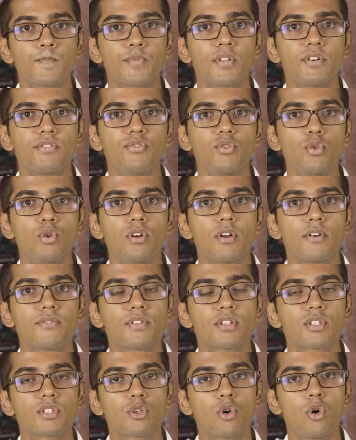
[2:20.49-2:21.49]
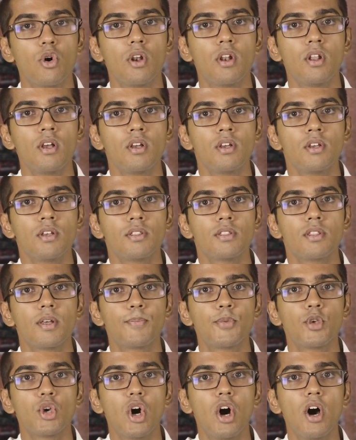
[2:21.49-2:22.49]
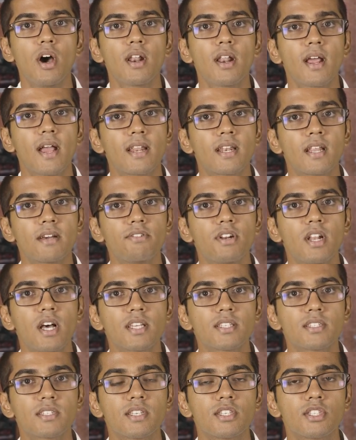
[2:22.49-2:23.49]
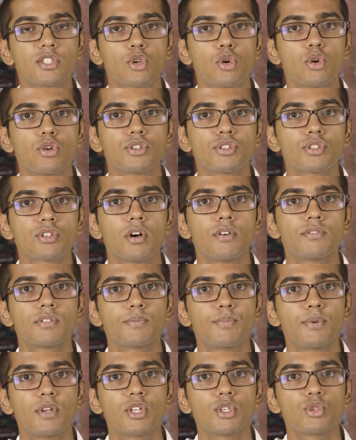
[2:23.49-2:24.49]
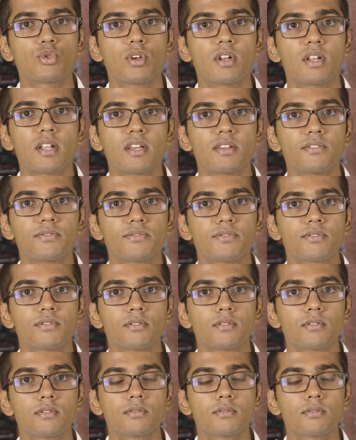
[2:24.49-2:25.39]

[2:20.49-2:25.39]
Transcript: the food of the soul, the pure and everlasting source of spiritual life.